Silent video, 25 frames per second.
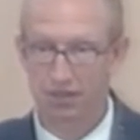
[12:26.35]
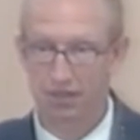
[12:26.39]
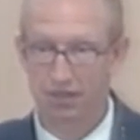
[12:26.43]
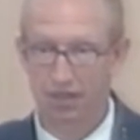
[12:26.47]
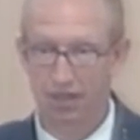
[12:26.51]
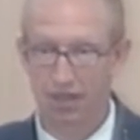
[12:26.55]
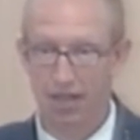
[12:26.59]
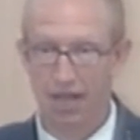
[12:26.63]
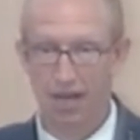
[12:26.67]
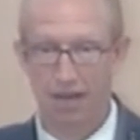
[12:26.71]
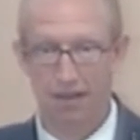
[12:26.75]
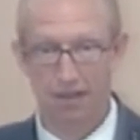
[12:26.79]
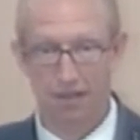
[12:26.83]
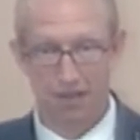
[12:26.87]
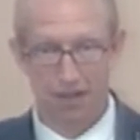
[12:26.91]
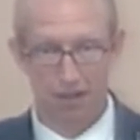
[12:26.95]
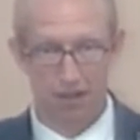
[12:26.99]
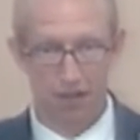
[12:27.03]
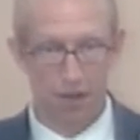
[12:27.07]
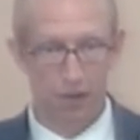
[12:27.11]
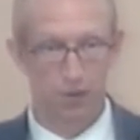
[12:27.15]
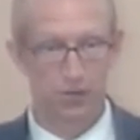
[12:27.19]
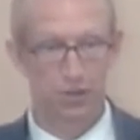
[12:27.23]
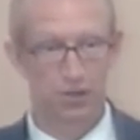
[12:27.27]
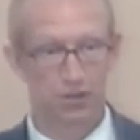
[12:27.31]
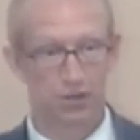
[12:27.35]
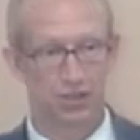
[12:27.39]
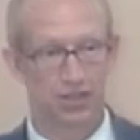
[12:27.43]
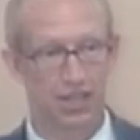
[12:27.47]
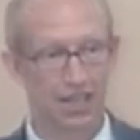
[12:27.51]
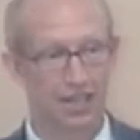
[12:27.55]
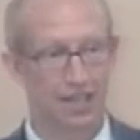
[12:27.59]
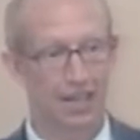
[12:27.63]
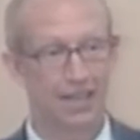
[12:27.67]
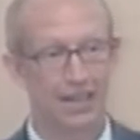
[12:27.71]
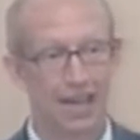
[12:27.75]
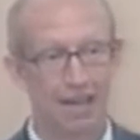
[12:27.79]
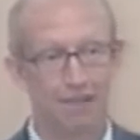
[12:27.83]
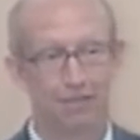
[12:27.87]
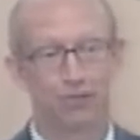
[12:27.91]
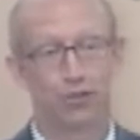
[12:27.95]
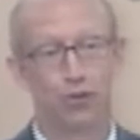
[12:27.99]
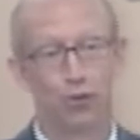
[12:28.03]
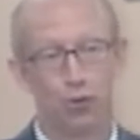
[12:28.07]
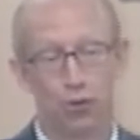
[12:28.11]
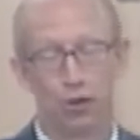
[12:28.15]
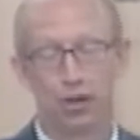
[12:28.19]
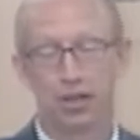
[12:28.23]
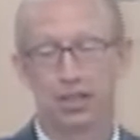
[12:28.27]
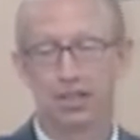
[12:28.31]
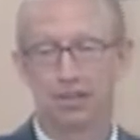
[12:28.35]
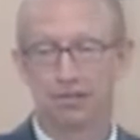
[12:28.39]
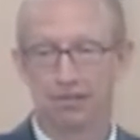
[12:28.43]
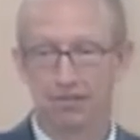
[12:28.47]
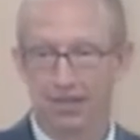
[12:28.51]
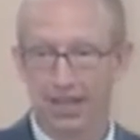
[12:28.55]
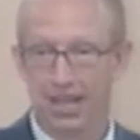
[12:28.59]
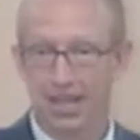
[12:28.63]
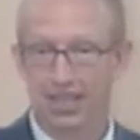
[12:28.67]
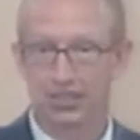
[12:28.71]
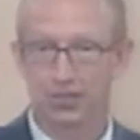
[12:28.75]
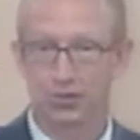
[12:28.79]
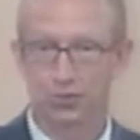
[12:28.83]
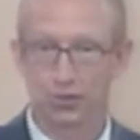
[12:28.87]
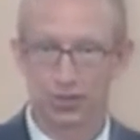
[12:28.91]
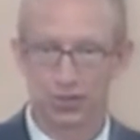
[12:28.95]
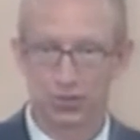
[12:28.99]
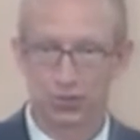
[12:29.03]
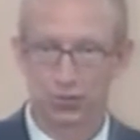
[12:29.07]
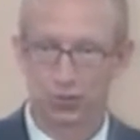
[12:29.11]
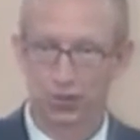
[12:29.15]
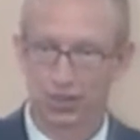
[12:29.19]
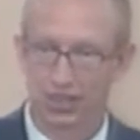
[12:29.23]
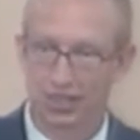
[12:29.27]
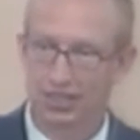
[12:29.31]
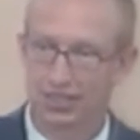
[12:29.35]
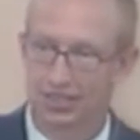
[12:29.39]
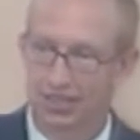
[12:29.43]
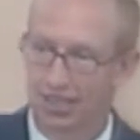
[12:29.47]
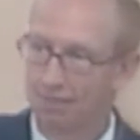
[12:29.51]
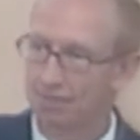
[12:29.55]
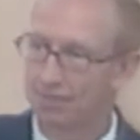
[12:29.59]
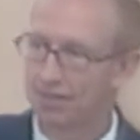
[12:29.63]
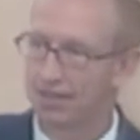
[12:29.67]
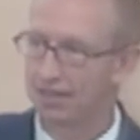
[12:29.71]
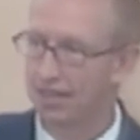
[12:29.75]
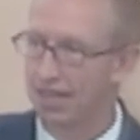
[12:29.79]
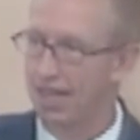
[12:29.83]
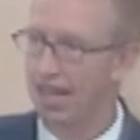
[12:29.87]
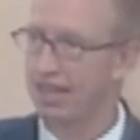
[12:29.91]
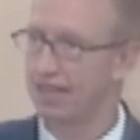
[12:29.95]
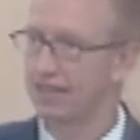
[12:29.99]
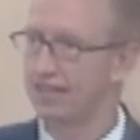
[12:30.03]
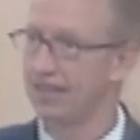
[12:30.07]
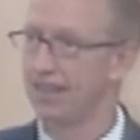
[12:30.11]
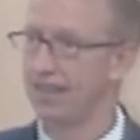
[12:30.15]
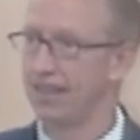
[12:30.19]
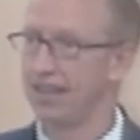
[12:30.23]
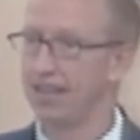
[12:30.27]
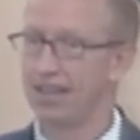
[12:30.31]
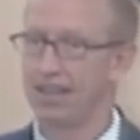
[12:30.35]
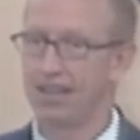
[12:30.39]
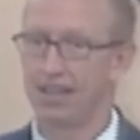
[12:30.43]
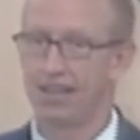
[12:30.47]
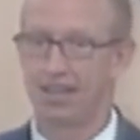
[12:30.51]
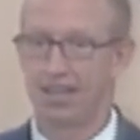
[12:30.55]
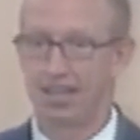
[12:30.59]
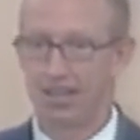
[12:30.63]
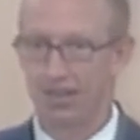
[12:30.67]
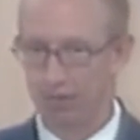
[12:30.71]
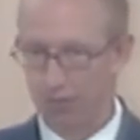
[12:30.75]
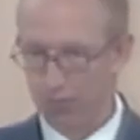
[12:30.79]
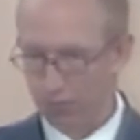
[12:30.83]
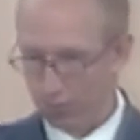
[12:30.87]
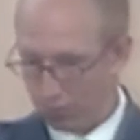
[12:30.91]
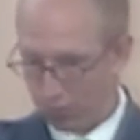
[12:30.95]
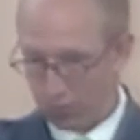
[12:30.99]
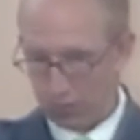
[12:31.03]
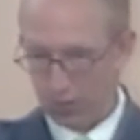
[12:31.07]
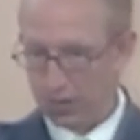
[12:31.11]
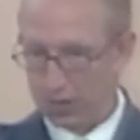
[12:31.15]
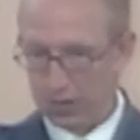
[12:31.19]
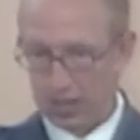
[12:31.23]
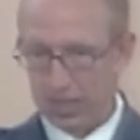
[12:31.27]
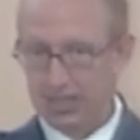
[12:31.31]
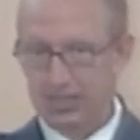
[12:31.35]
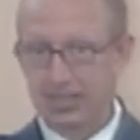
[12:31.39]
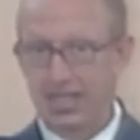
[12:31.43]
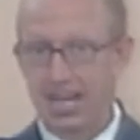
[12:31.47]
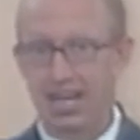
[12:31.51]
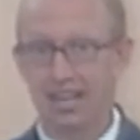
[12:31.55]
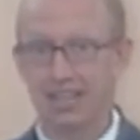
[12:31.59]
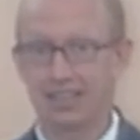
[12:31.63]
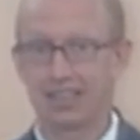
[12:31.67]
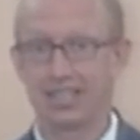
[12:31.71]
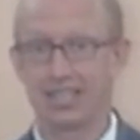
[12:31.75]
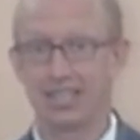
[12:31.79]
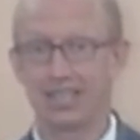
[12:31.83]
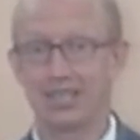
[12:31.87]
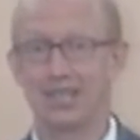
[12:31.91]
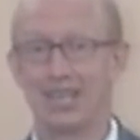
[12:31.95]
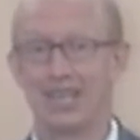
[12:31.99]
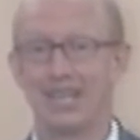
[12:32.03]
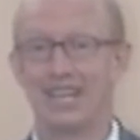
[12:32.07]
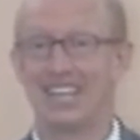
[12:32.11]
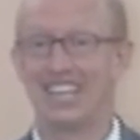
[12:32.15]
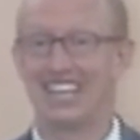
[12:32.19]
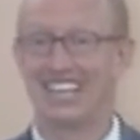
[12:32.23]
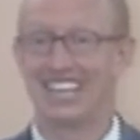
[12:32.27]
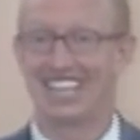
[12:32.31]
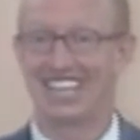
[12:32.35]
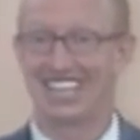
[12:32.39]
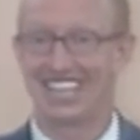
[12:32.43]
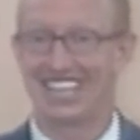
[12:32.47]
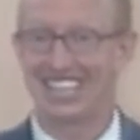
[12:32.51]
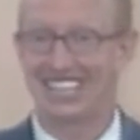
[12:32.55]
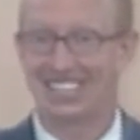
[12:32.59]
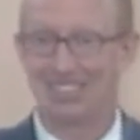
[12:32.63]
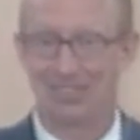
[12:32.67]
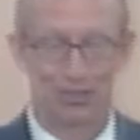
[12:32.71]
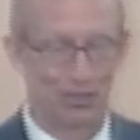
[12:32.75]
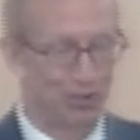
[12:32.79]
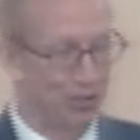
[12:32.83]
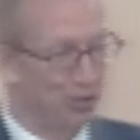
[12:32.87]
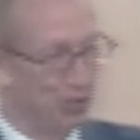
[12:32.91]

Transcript: A lot of theologians say that that thorn in the flesh was really something that exactly you, you,